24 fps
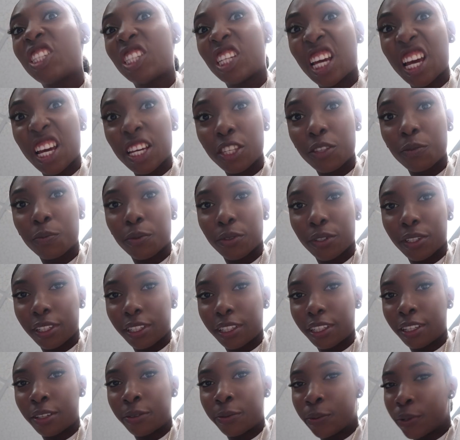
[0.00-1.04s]

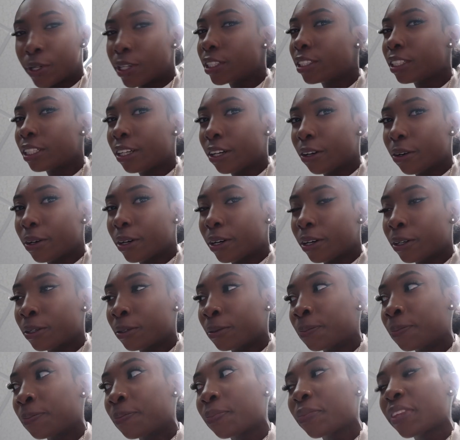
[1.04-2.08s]
desperately want to go
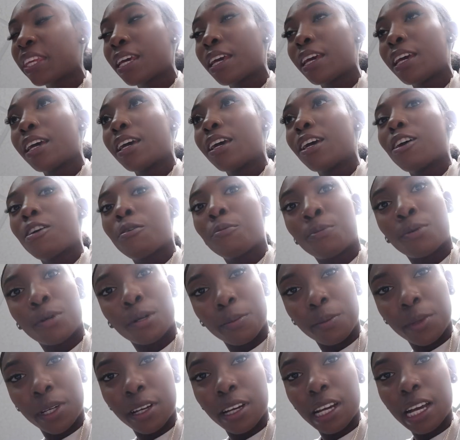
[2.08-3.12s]
home
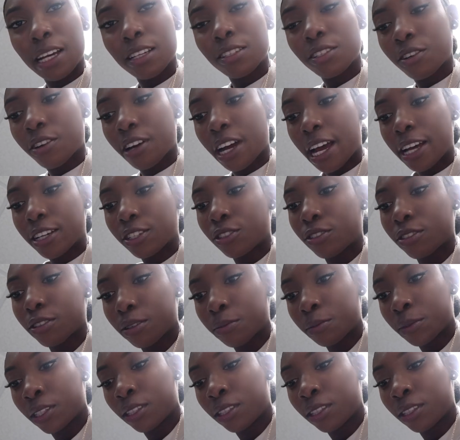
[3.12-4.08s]
Premiere has crashed on